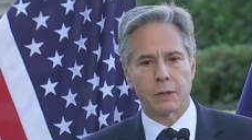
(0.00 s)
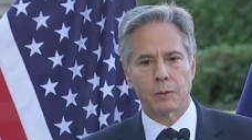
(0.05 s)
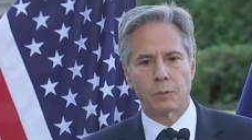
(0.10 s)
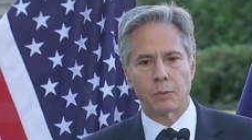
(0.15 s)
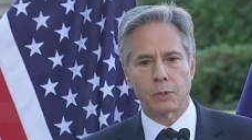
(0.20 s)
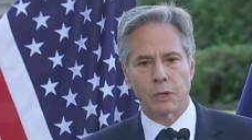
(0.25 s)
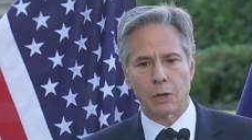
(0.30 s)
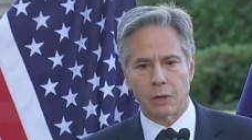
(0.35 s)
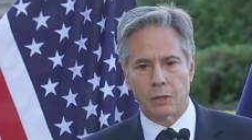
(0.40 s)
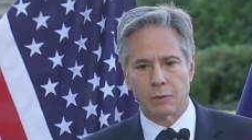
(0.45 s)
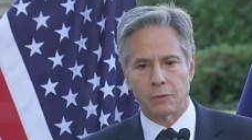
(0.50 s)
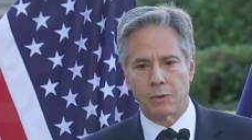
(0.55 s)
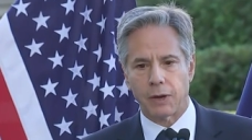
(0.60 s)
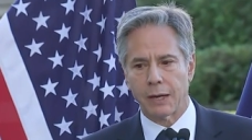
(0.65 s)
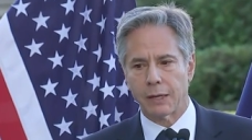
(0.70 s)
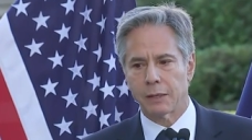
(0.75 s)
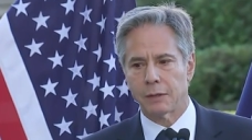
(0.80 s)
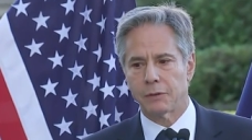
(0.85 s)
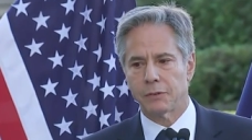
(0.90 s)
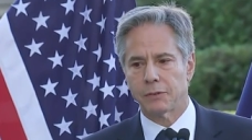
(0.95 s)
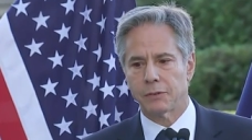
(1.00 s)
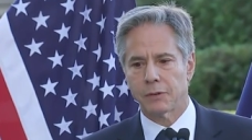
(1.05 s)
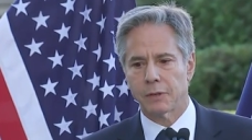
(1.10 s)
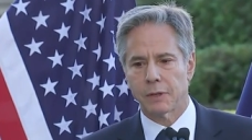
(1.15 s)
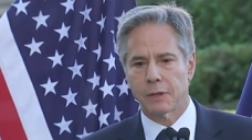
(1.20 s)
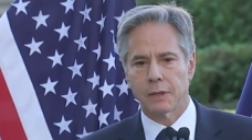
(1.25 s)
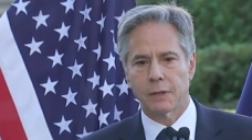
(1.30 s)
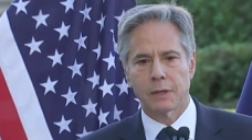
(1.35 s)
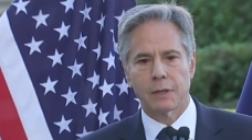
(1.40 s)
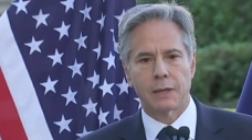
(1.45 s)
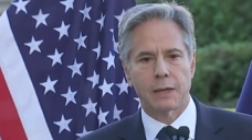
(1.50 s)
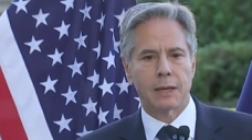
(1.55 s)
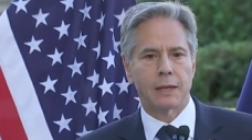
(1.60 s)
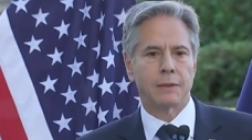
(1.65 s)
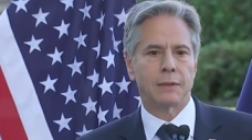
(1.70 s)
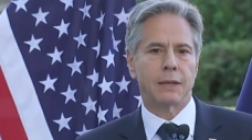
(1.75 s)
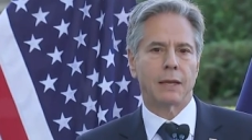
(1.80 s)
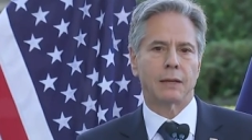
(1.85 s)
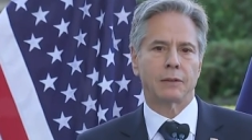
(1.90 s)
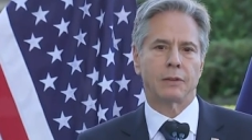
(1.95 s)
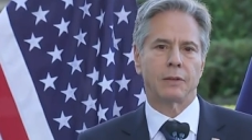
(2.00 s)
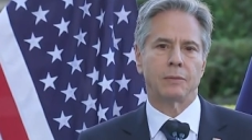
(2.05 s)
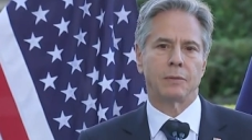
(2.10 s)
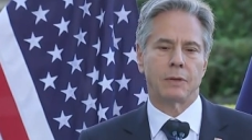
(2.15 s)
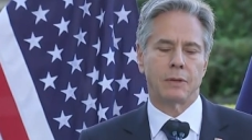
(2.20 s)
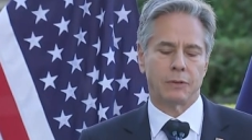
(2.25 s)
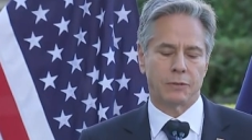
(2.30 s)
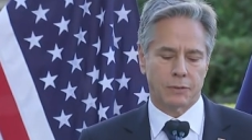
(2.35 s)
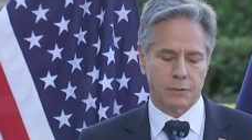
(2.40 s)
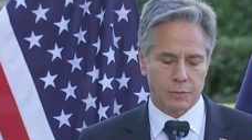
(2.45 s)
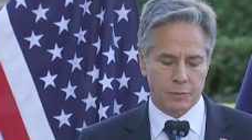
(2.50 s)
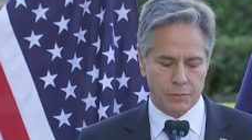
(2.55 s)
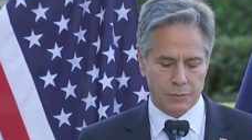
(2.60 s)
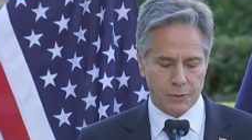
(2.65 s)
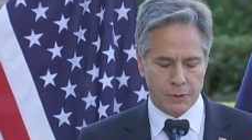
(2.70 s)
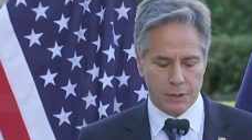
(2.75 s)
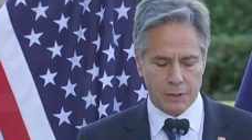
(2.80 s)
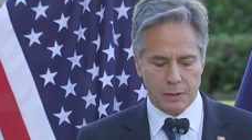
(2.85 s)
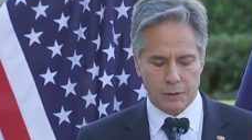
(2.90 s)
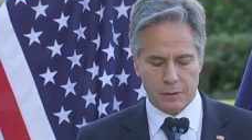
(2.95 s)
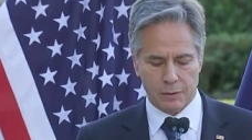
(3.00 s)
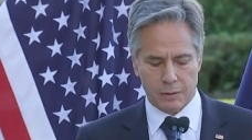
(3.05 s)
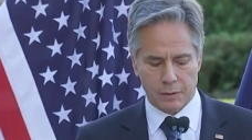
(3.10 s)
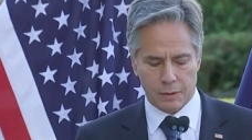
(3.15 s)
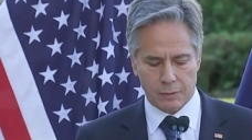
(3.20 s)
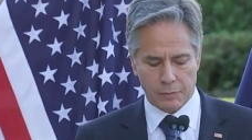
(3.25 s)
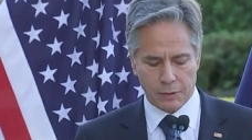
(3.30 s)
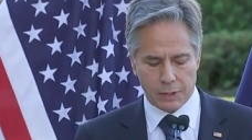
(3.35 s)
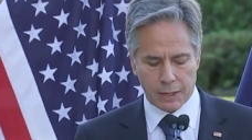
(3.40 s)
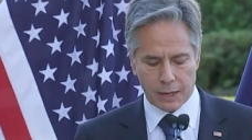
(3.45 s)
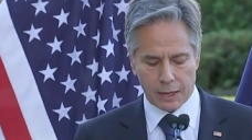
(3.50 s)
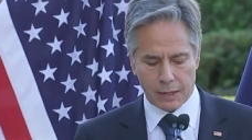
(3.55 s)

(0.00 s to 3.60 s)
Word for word: uh, regard to violence and the activities of, uh, of the